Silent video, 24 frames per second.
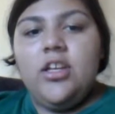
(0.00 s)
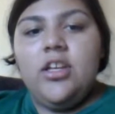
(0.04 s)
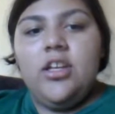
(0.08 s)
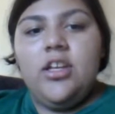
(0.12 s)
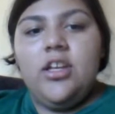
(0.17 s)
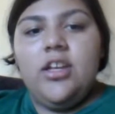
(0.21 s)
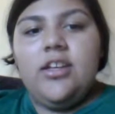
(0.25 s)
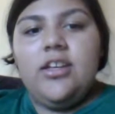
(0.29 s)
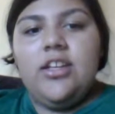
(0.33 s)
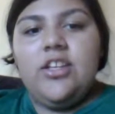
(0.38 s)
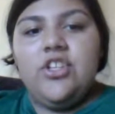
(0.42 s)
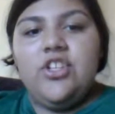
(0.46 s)

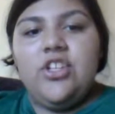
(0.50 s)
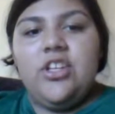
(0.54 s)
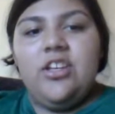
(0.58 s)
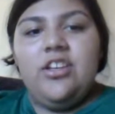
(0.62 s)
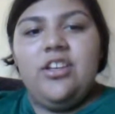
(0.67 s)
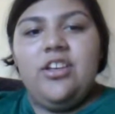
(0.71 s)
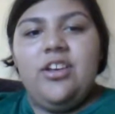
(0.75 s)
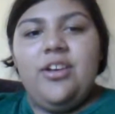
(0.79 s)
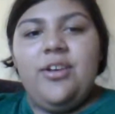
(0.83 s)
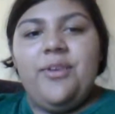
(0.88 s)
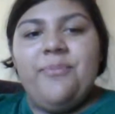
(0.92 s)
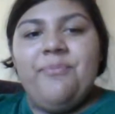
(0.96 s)
Addition.
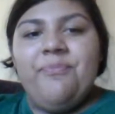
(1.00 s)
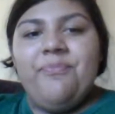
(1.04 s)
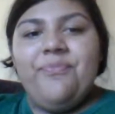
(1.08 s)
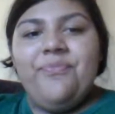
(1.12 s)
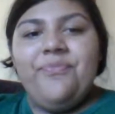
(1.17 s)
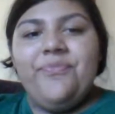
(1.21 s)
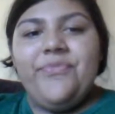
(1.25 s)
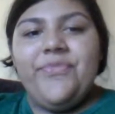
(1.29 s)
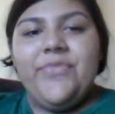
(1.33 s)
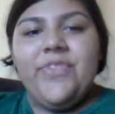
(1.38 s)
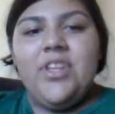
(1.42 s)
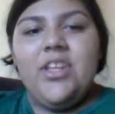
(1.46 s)

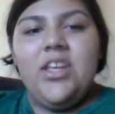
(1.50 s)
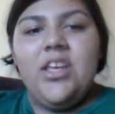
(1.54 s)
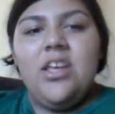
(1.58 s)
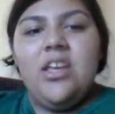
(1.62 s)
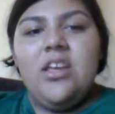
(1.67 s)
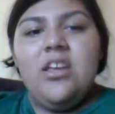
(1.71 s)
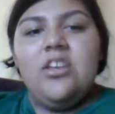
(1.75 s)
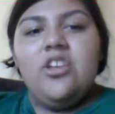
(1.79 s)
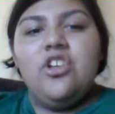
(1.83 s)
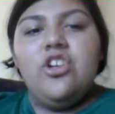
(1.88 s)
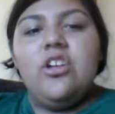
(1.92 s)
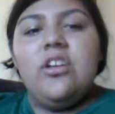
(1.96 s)

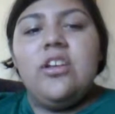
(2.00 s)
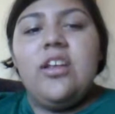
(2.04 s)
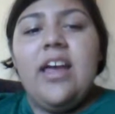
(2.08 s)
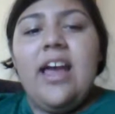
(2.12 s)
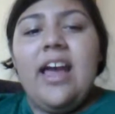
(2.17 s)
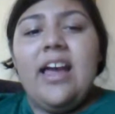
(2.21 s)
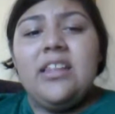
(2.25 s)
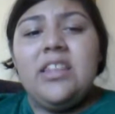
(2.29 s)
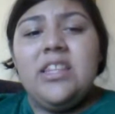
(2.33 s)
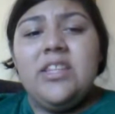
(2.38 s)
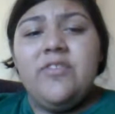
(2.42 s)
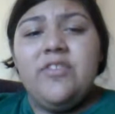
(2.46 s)
You're gonna
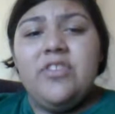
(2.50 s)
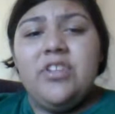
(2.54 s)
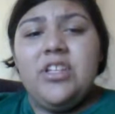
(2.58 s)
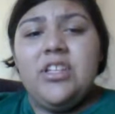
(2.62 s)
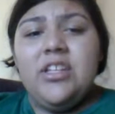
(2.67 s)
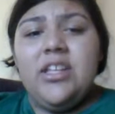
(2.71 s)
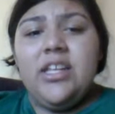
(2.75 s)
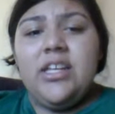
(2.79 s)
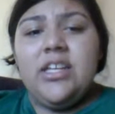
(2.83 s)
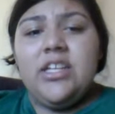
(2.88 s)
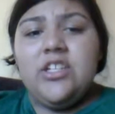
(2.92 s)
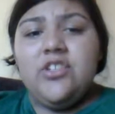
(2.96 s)
add the
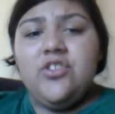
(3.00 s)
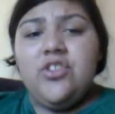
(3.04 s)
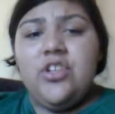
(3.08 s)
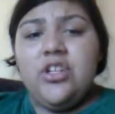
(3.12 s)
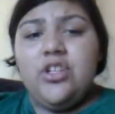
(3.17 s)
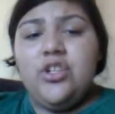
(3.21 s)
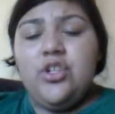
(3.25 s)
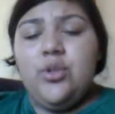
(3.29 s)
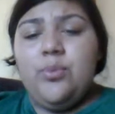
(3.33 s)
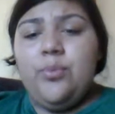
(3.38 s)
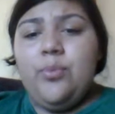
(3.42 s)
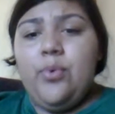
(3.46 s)
vanilla
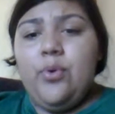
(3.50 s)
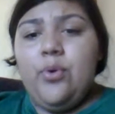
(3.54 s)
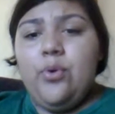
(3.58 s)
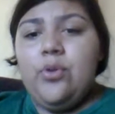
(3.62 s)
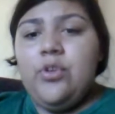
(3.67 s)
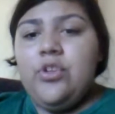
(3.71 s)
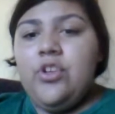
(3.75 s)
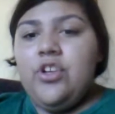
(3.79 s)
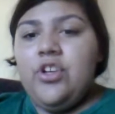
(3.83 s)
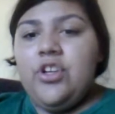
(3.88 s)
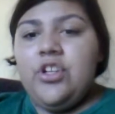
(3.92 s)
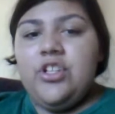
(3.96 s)
extract to the bowl,
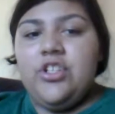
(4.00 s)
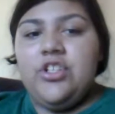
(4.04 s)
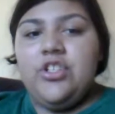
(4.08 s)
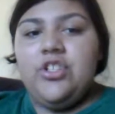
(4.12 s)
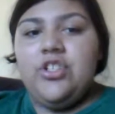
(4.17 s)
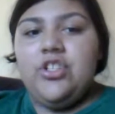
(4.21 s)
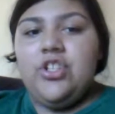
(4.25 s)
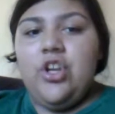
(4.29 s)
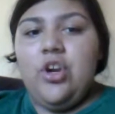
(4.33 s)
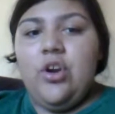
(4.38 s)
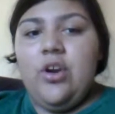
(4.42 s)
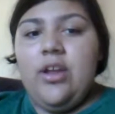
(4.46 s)
and you're gonna
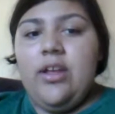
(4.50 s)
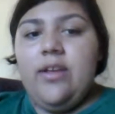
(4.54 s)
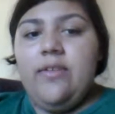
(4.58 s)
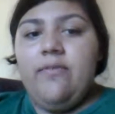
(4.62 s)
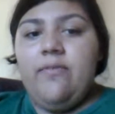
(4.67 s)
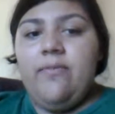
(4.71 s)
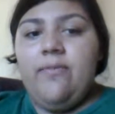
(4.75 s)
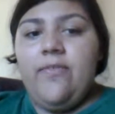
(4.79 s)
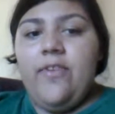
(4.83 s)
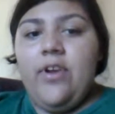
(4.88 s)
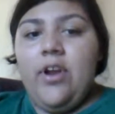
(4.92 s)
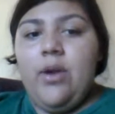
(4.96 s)
stir it
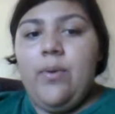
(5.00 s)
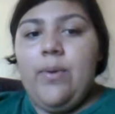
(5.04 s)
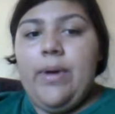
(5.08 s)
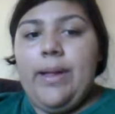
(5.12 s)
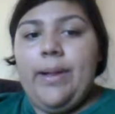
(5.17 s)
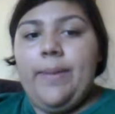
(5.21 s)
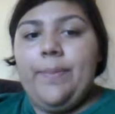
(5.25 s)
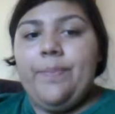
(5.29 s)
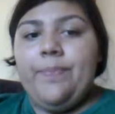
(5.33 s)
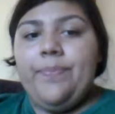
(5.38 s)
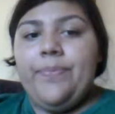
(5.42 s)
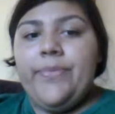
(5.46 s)
very
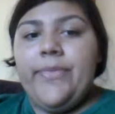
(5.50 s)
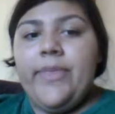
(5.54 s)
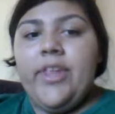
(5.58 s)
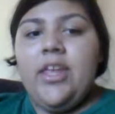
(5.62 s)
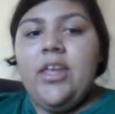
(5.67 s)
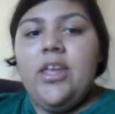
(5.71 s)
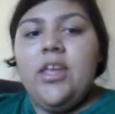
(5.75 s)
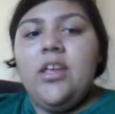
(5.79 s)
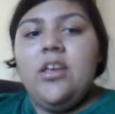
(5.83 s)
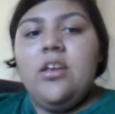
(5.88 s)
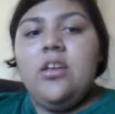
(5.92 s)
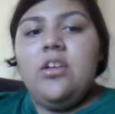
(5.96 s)
well.
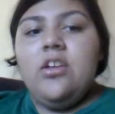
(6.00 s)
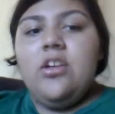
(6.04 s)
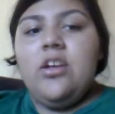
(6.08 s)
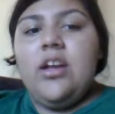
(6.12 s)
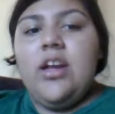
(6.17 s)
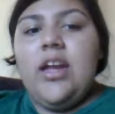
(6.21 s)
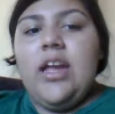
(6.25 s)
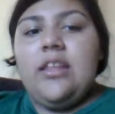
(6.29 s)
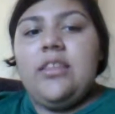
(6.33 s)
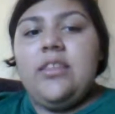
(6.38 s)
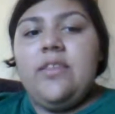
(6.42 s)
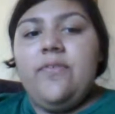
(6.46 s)
You're
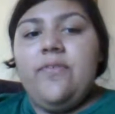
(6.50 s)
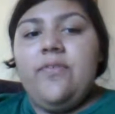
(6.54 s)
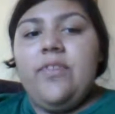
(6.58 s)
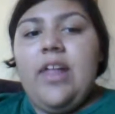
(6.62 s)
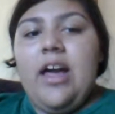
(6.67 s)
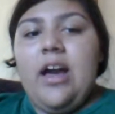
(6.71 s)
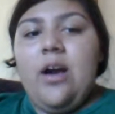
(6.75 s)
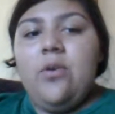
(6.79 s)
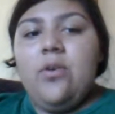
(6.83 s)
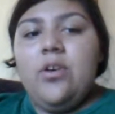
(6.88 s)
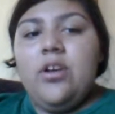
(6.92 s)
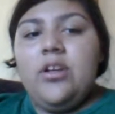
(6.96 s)
gonna add the
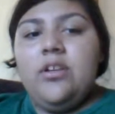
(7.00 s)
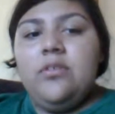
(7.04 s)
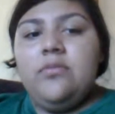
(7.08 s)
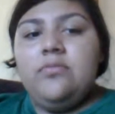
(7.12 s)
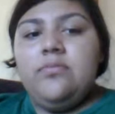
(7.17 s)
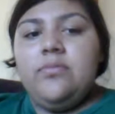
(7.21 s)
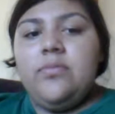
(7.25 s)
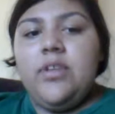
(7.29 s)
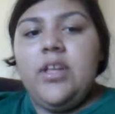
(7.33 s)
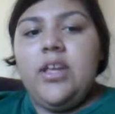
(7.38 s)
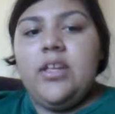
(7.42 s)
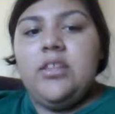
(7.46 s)
flour
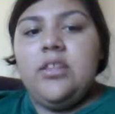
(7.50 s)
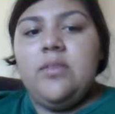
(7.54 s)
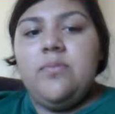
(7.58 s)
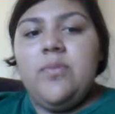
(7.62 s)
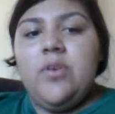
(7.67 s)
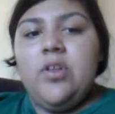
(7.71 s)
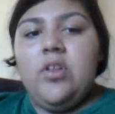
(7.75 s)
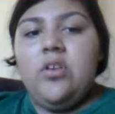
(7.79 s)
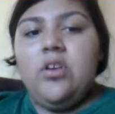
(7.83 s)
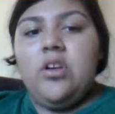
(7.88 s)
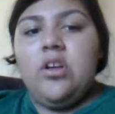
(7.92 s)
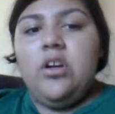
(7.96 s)
and the
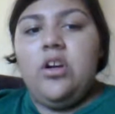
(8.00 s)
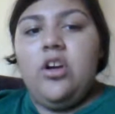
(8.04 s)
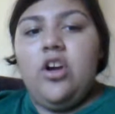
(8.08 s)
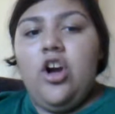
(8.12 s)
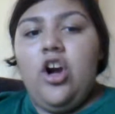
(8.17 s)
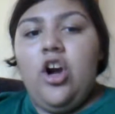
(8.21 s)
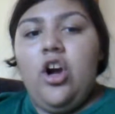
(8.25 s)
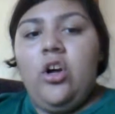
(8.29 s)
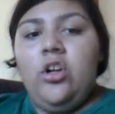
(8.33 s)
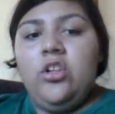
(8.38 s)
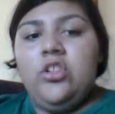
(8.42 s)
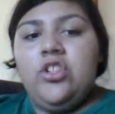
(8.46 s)
milk,
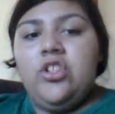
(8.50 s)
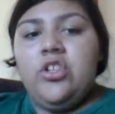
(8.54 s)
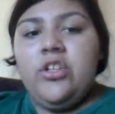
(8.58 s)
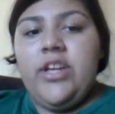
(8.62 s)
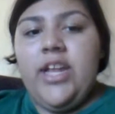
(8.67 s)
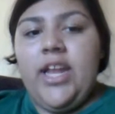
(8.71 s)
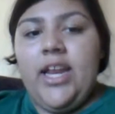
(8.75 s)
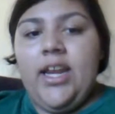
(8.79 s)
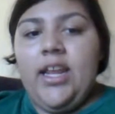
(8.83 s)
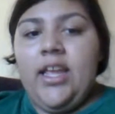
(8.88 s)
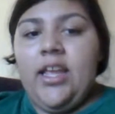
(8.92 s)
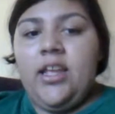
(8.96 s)

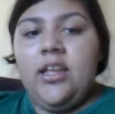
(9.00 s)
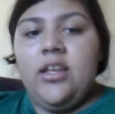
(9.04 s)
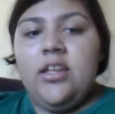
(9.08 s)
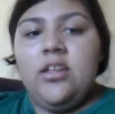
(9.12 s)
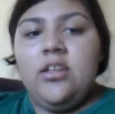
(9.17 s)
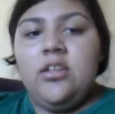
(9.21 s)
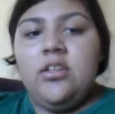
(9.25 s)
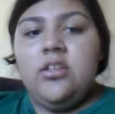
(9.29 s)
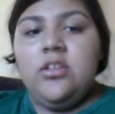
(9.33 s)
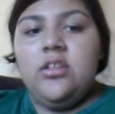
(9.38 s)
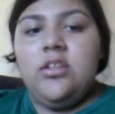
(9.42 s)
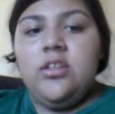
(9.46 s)
alternating
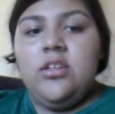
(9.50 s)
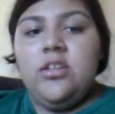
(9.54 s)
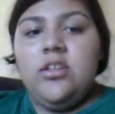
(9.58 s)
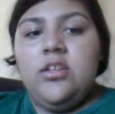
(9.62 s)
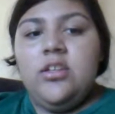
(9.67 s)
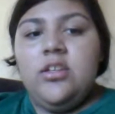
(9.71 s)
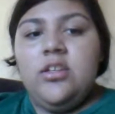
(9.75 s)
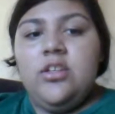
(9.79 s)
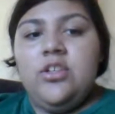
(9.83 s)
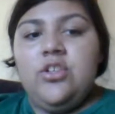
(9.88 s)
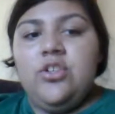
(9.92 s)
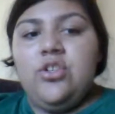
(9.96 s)

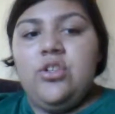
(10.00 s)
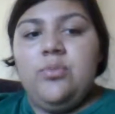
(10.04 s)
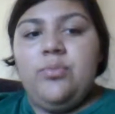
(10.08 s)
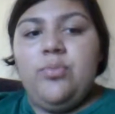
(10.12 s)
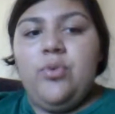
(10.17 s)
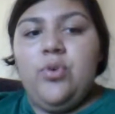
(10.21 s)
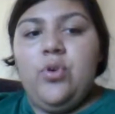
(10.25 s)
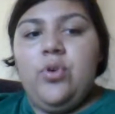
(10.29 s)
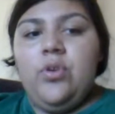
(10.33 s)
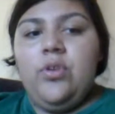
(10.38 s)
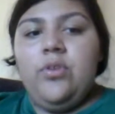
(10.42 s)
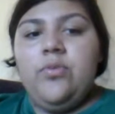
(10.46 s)
into the
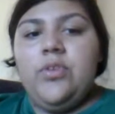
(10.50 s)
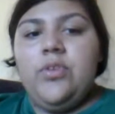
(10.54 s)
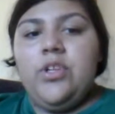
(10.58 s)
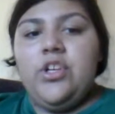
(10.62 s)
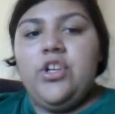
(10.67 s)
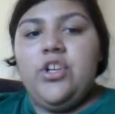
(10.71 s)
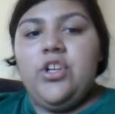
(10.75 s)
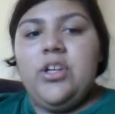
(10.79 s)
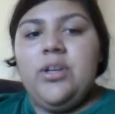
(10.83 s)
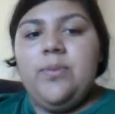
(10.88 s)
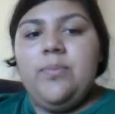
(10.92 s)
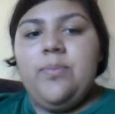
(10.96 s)
bowl, and
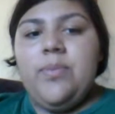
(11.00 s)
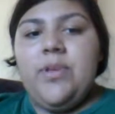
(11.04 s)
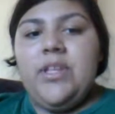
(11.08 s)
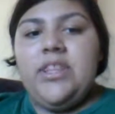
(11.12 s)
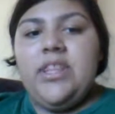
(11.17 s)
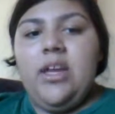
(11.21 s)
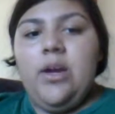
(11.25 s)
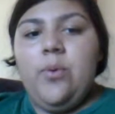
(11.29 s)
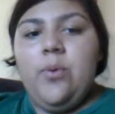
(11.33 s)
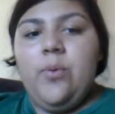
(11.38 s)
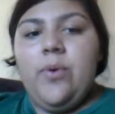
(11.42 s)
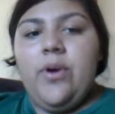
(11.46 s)
you're gonna beat
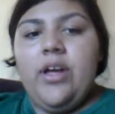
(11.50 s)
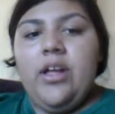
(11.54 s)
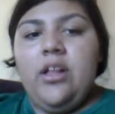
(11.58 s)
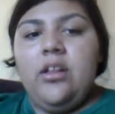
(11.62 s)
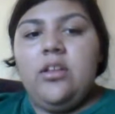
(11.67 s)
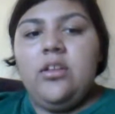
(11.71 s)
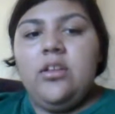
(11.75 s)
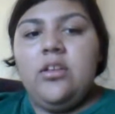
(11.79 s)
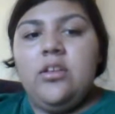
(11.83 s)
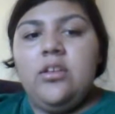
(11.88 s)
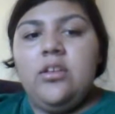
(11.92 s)
that well.